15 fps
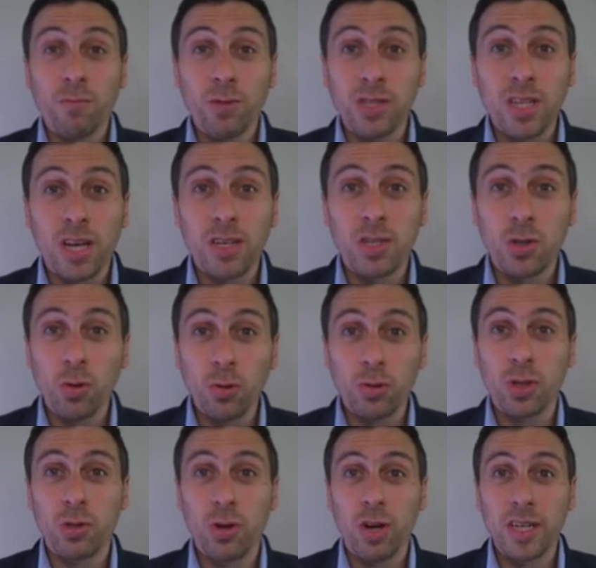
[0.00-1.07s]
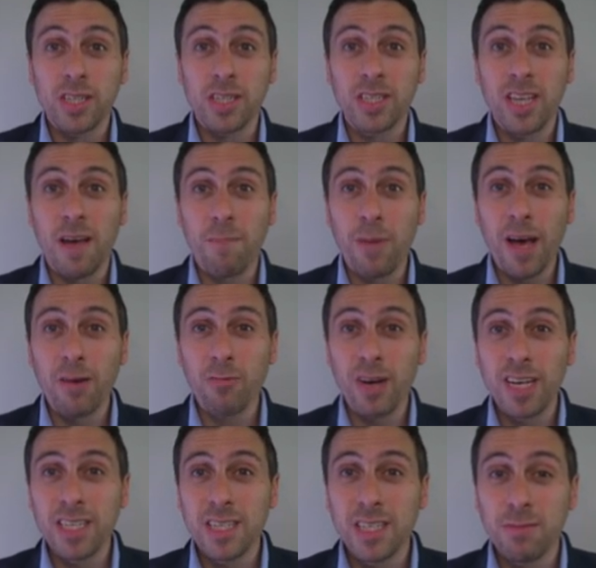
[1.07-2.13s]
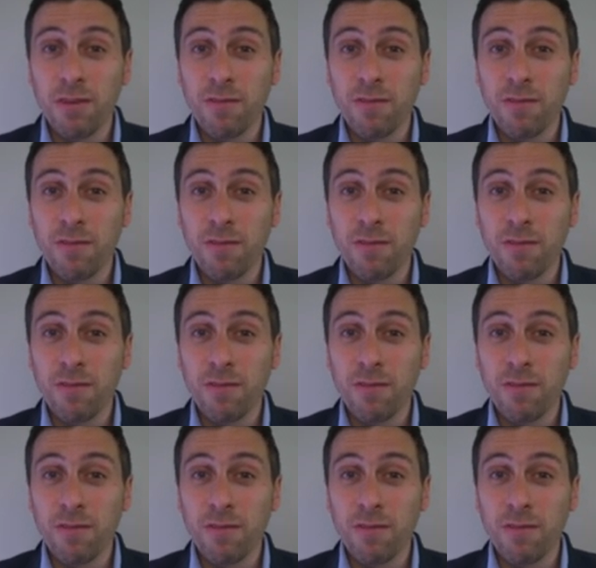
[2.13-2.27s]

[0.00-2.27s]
was done at all to try to stamp out racism.